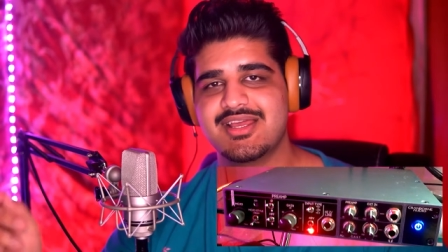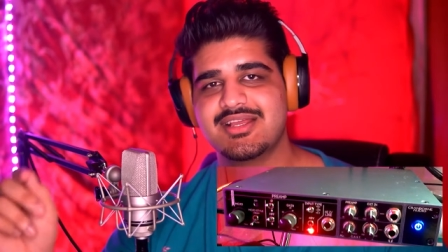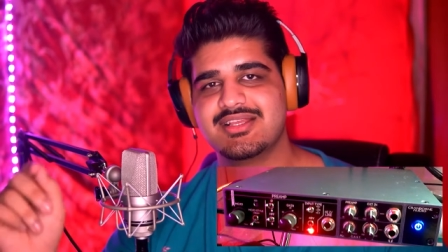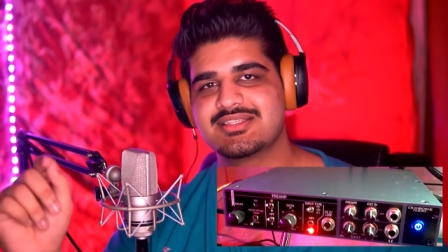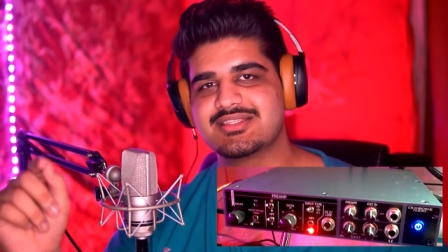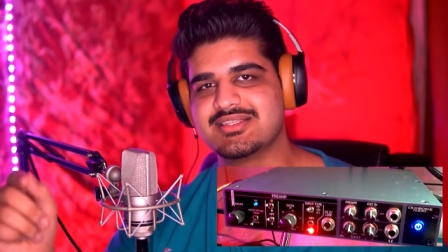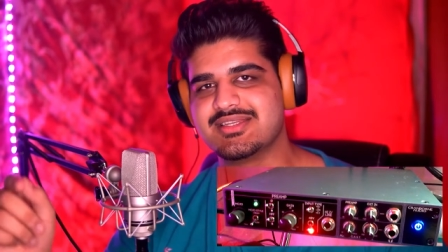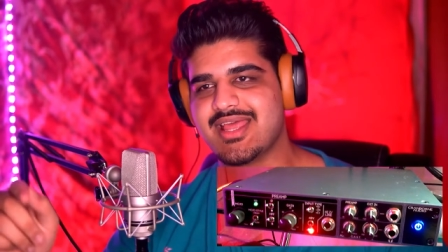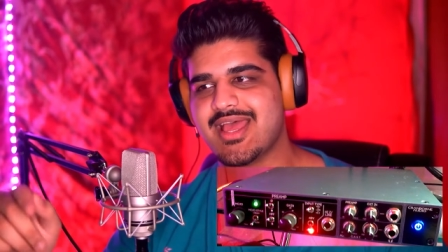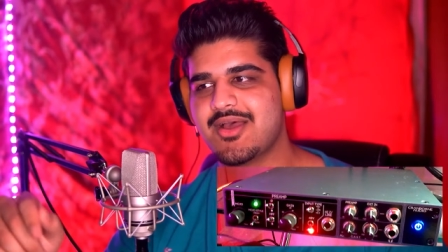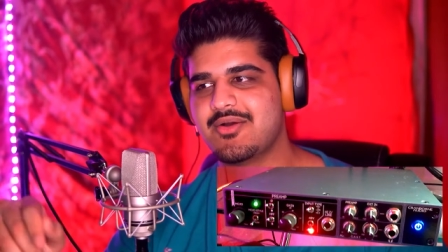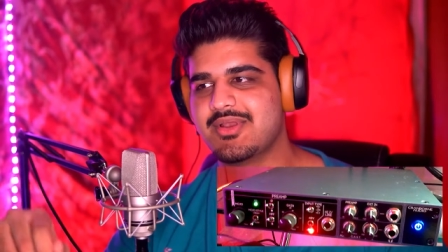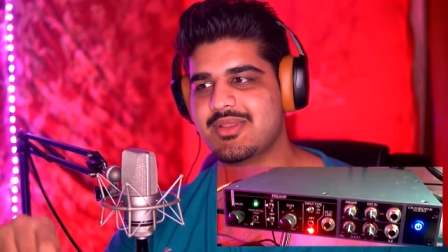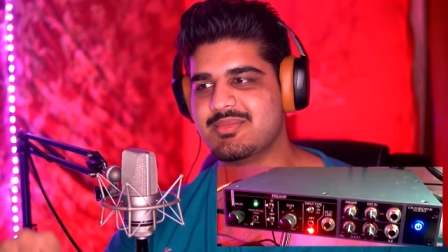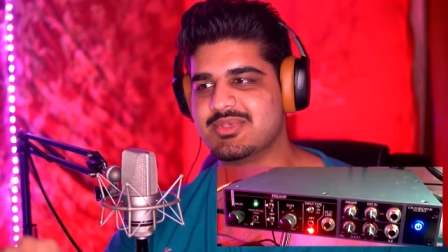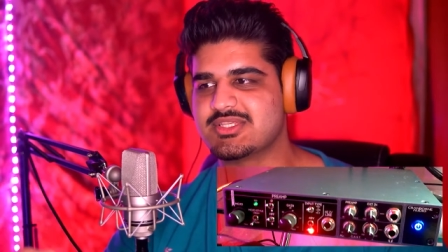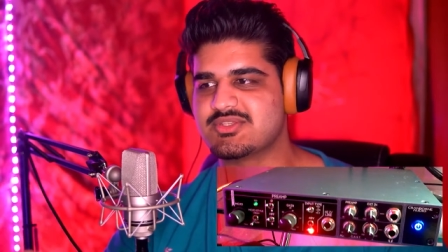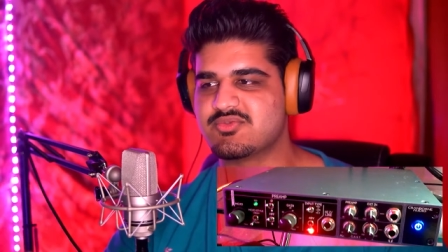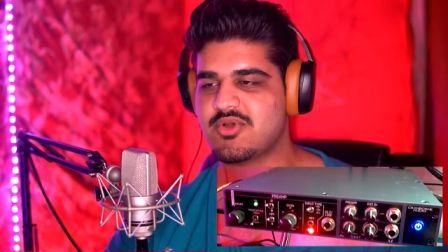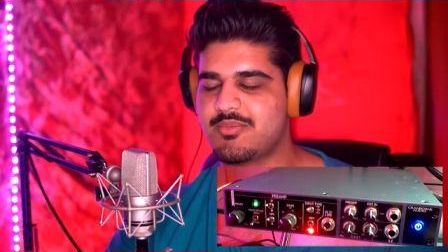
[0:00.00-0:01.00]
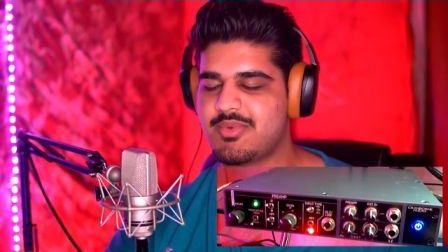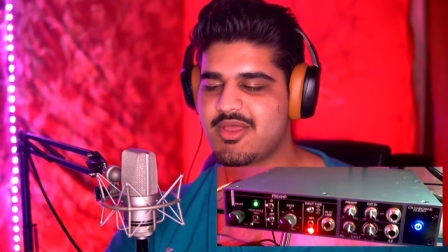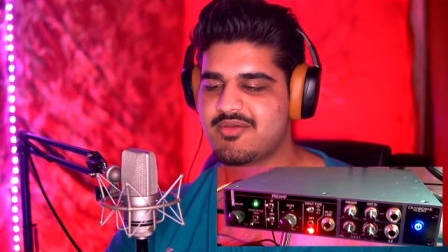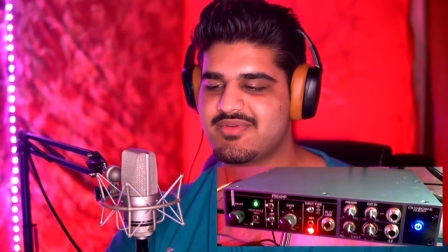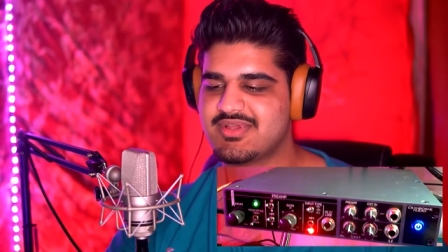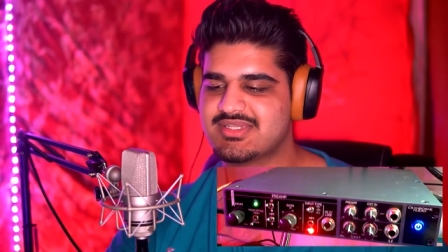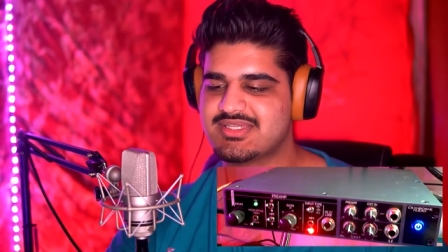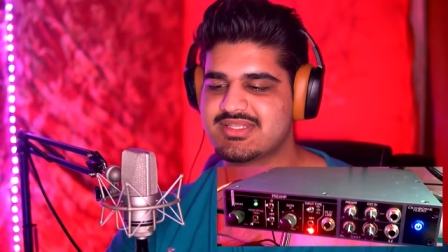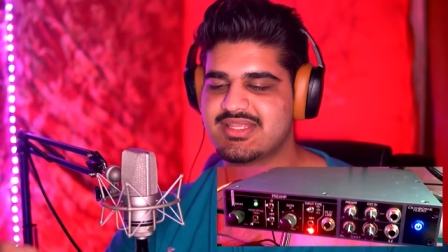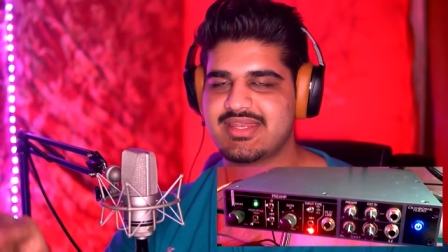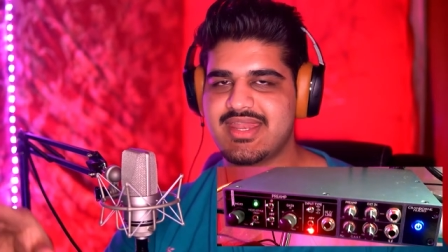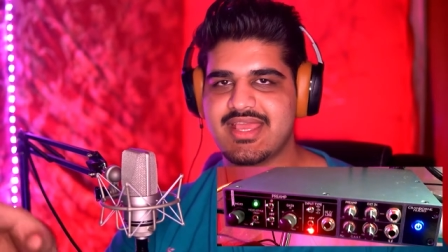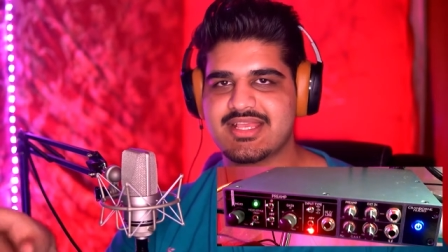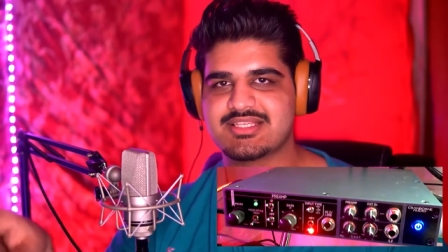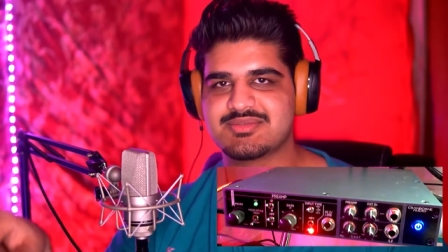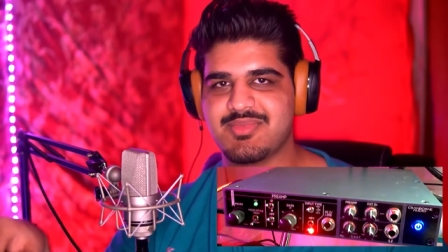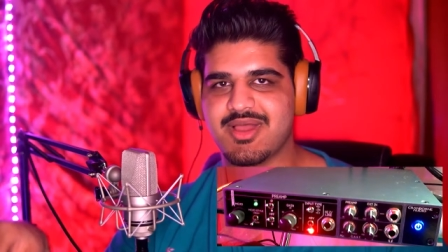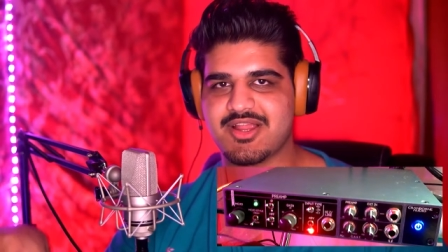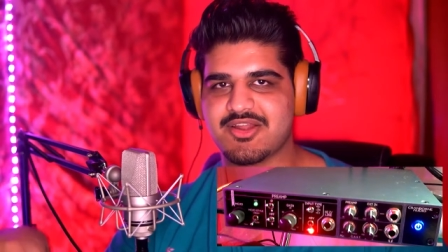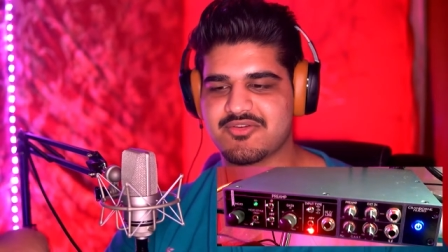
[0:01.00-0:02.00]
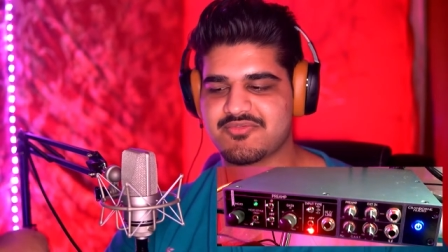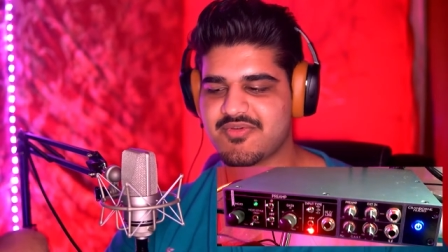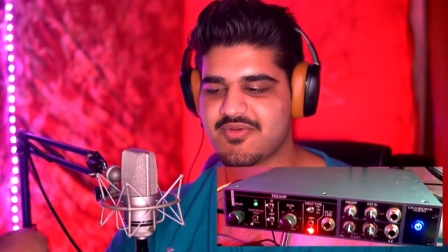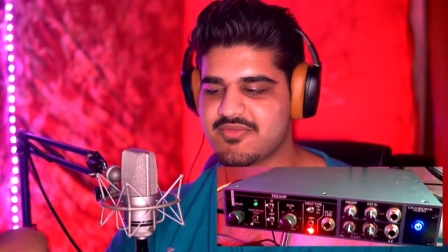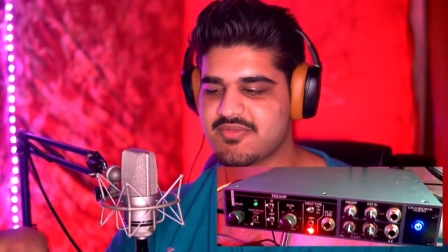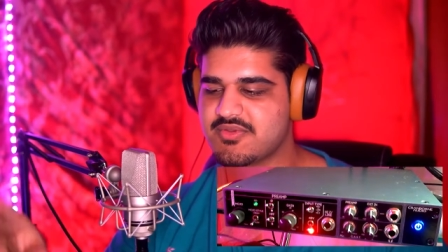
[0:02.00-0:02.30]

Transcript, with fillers: So now let me swap over to the next microphone,